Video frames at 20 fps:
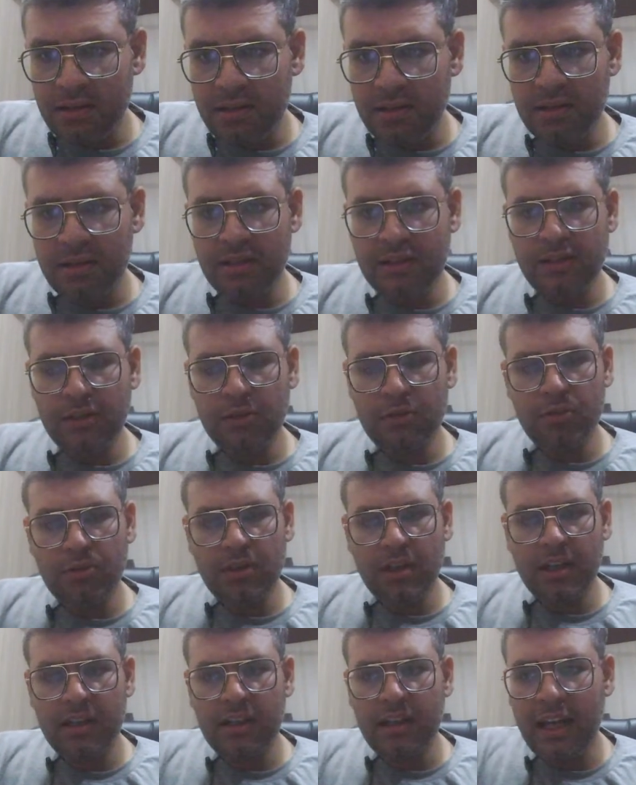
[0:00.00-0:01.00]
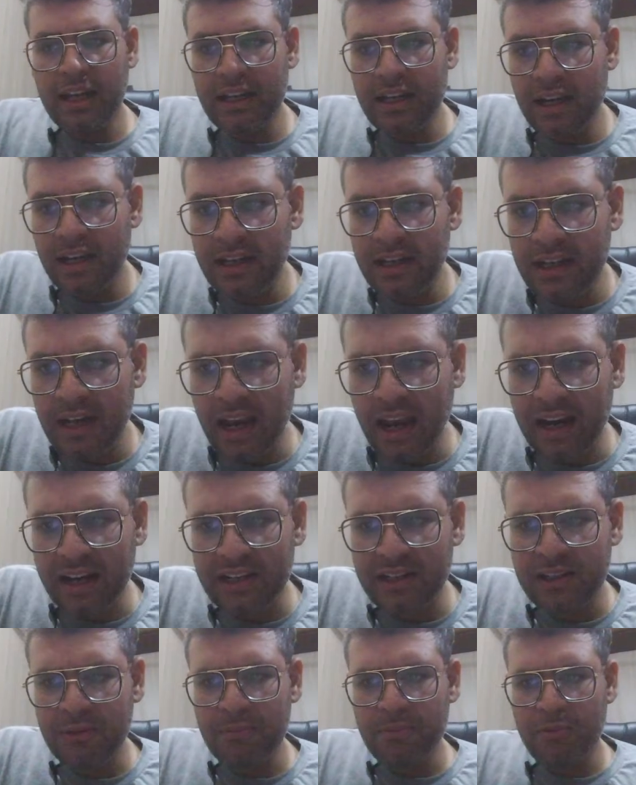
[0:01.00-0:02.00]
it is looking like an
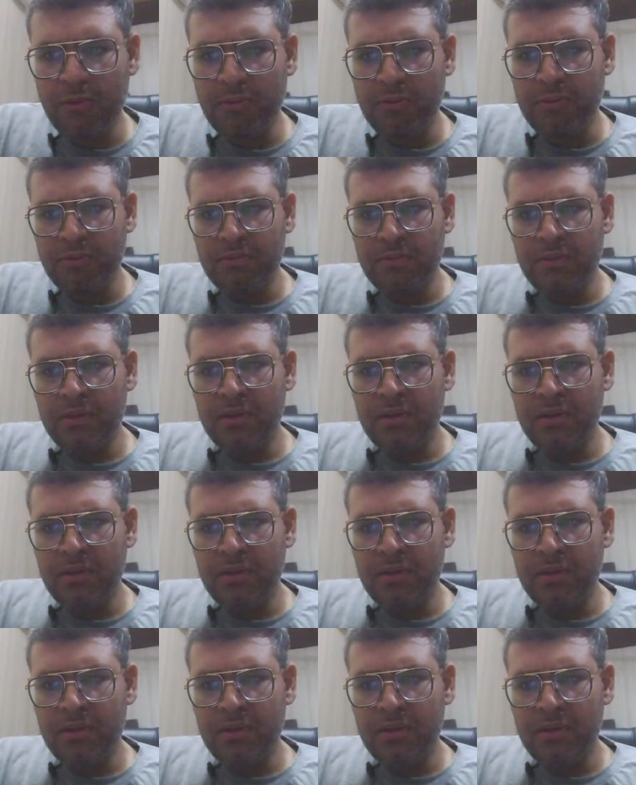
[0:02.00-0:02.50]
inactive move.